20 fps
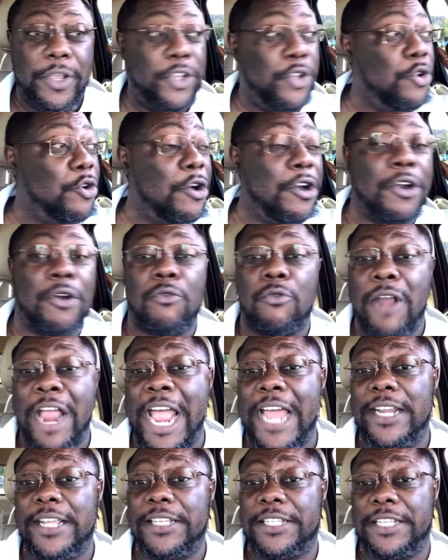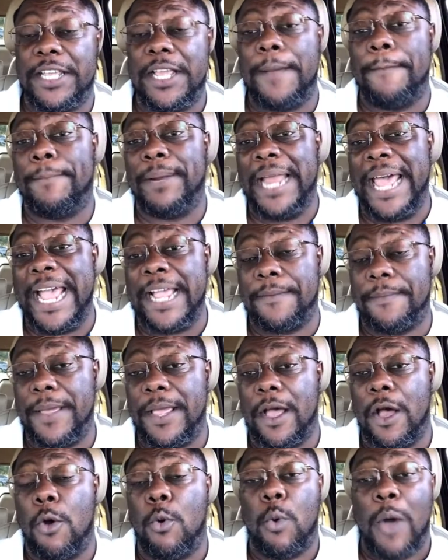you're gonna rarely see a
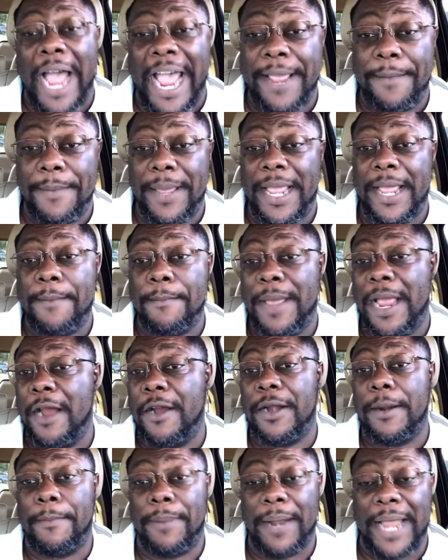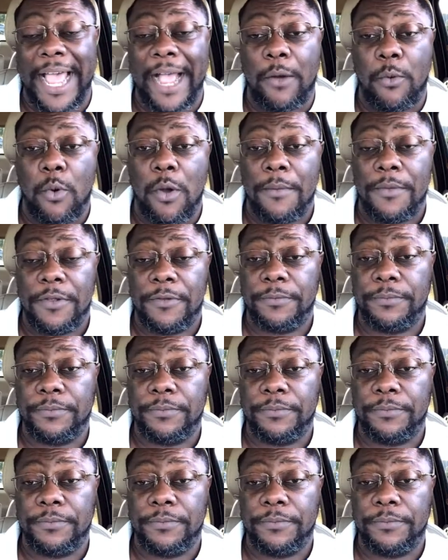white man marrying a black woman,